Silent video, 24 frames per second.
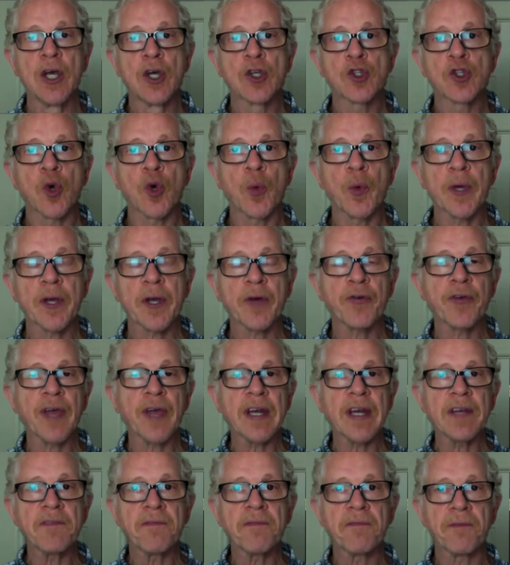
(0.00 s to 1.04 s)
So we're
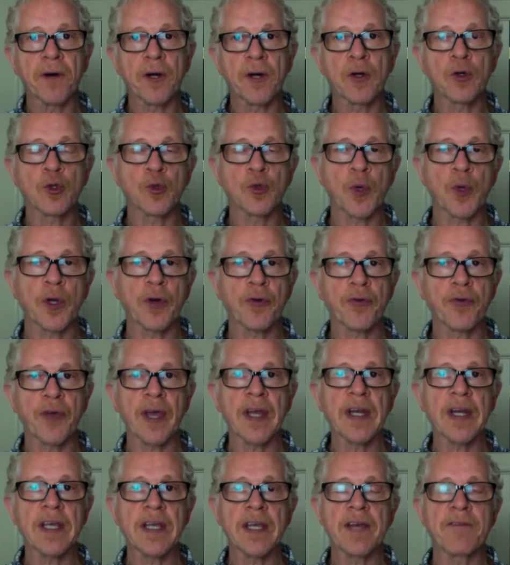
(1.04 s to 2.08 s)
creating funnels, we're
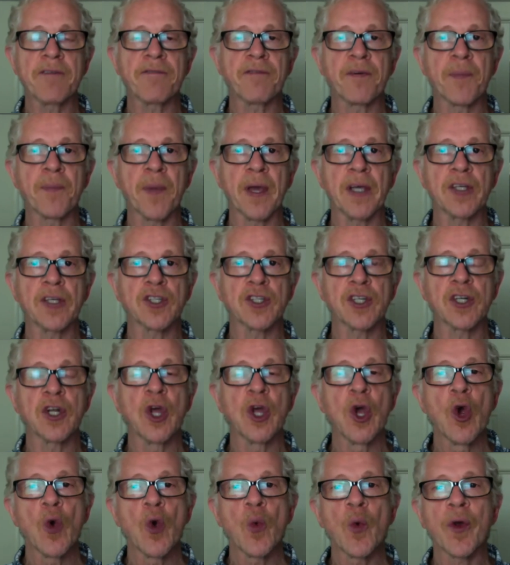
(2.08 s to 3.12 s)
creating information,
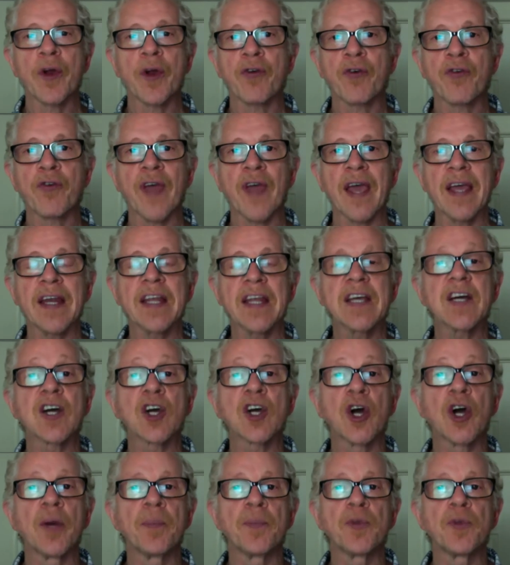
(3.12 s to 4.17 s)
we're creating a
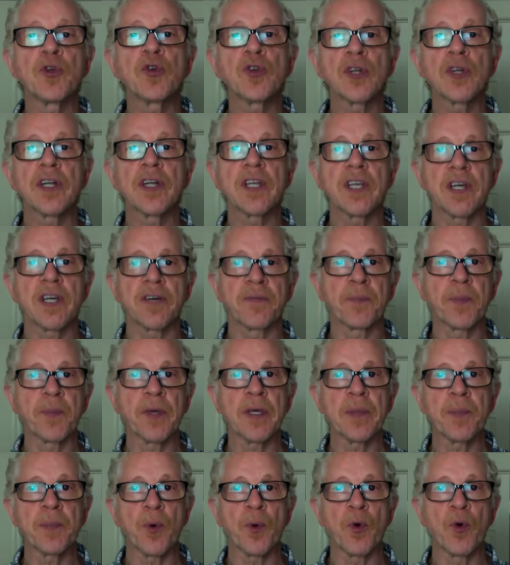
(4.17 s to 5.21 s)
community of
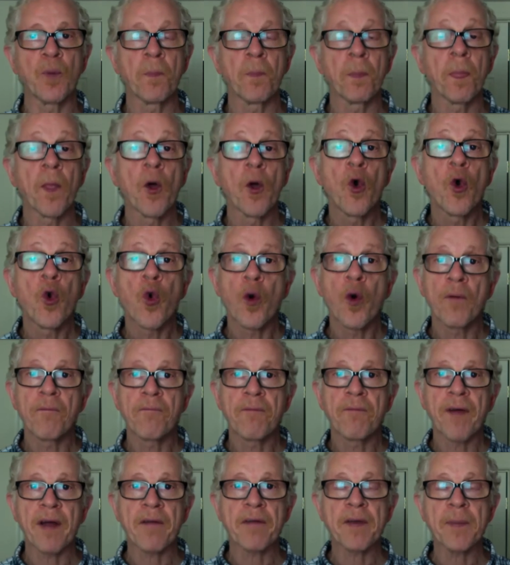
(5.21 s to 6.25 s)
people who are
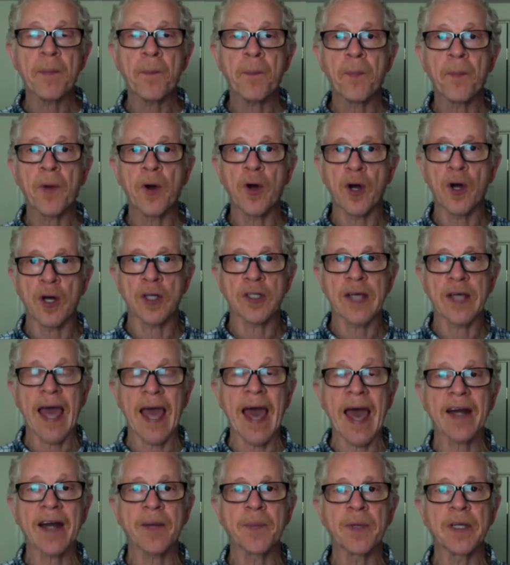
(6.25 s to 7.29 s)
very uh,
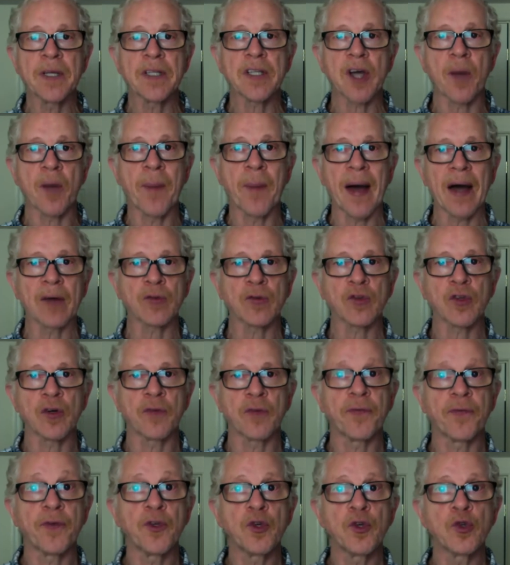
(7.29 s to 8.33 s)
adamant about the
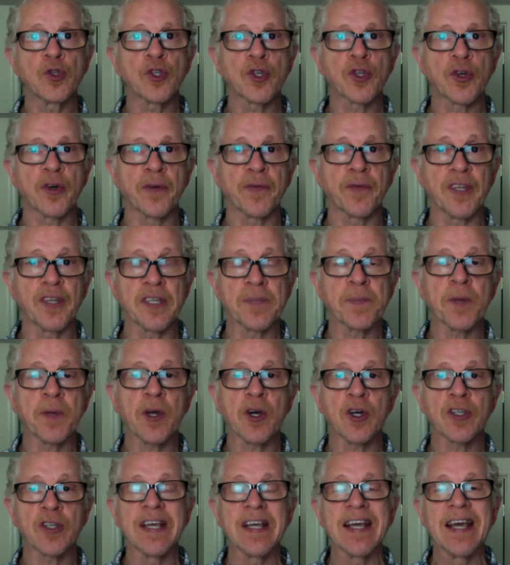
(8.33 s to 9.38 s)
future of this,
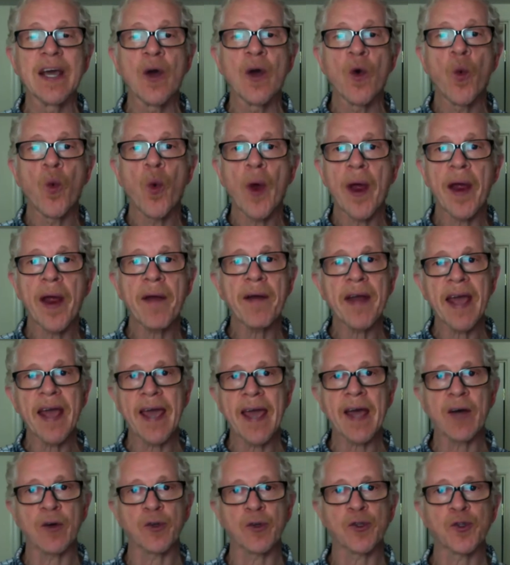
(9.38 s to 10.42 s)
because when
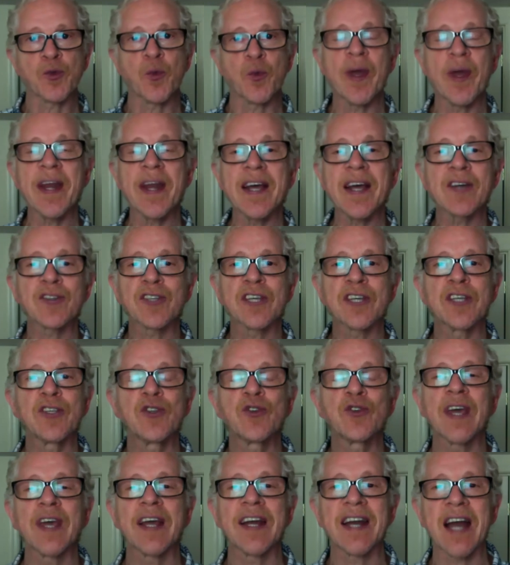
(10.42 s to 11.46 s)
else, when else can
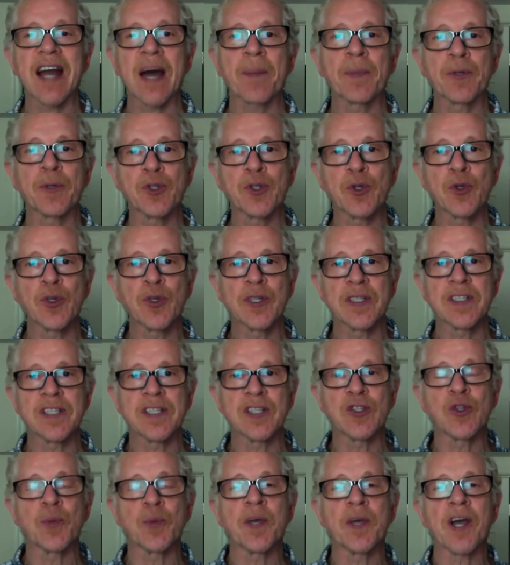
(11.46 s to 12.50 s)
you get an opportunity
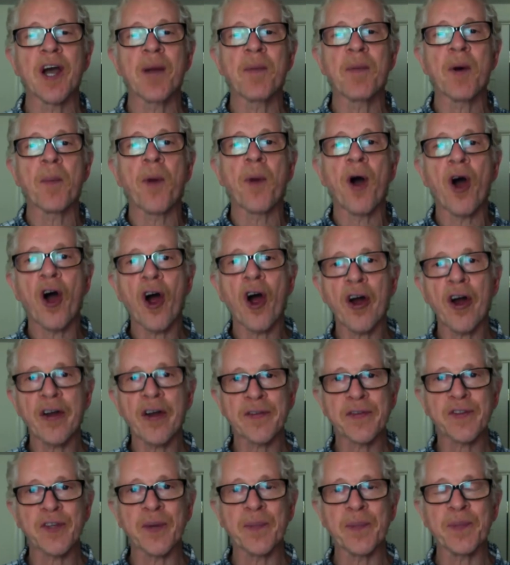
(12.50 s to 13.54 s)
to become a part
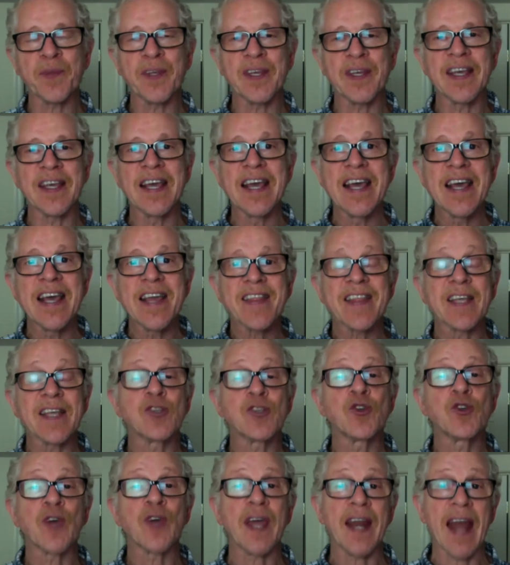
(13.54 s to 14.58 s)
of something
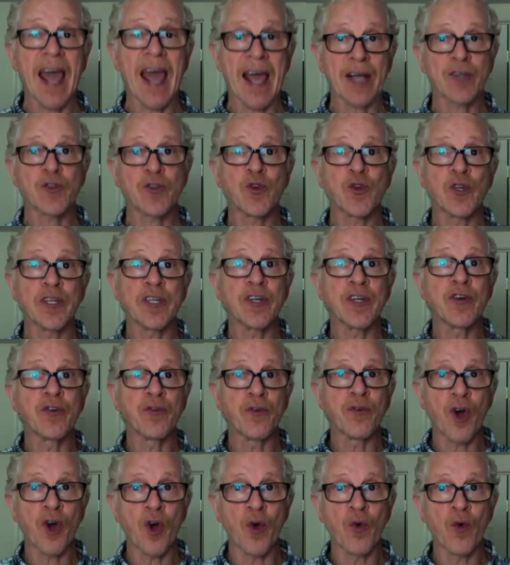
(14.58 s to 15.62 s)
that you can actually
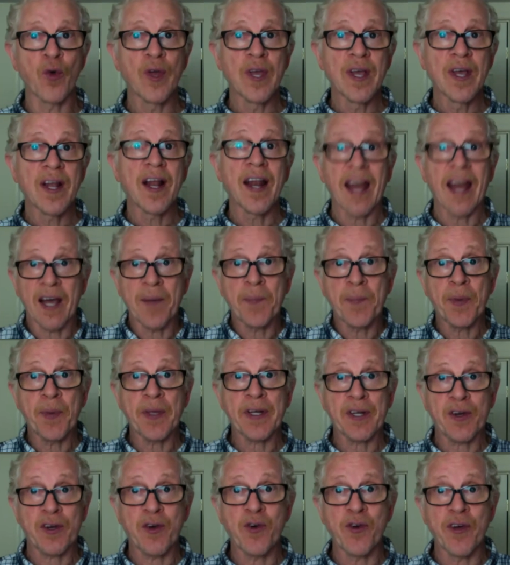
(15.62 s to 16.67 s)
grow, like a
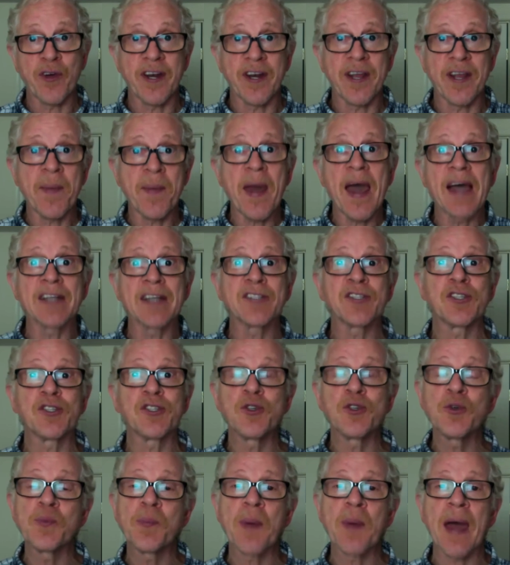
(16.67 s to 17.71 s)
Bitcoin? Imagine
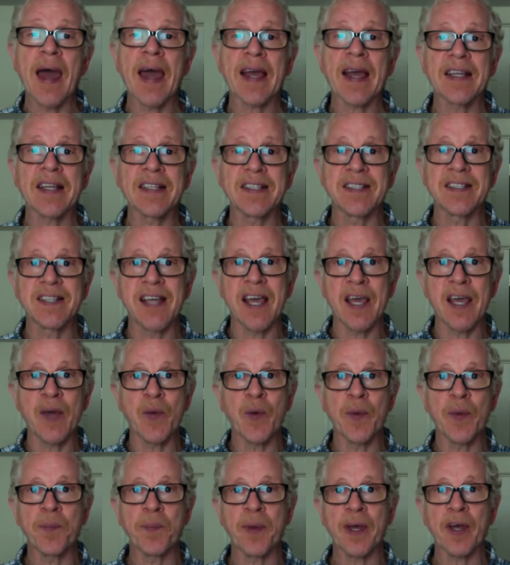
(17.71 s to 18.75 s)
you back in the day
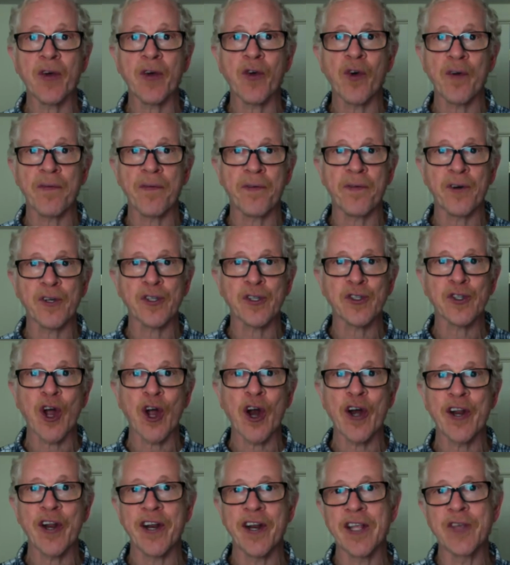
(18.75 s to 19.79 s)
when Bitcoin first
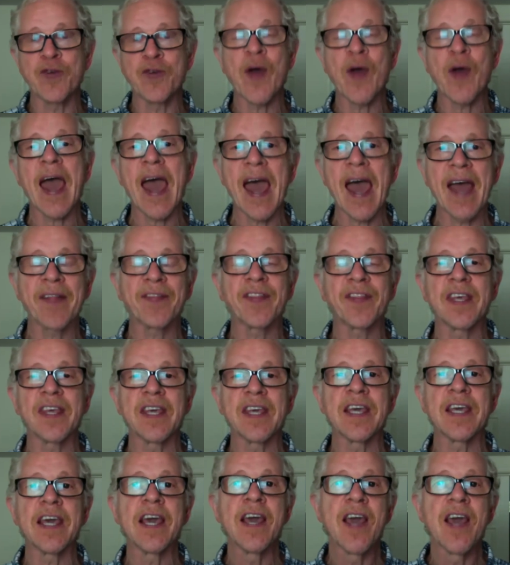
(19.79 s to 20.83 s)
started, and you had
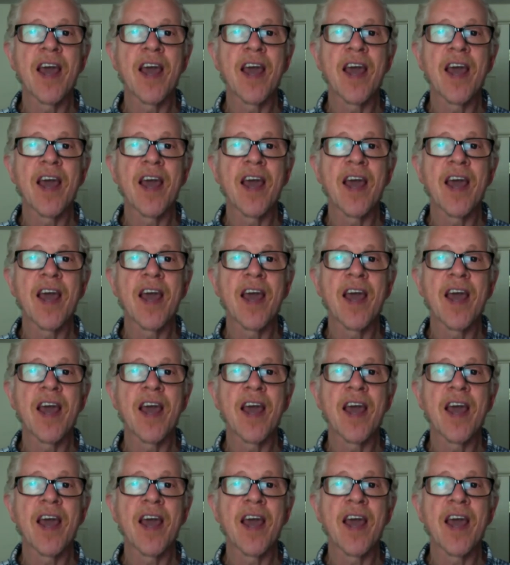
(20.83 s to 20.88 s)
the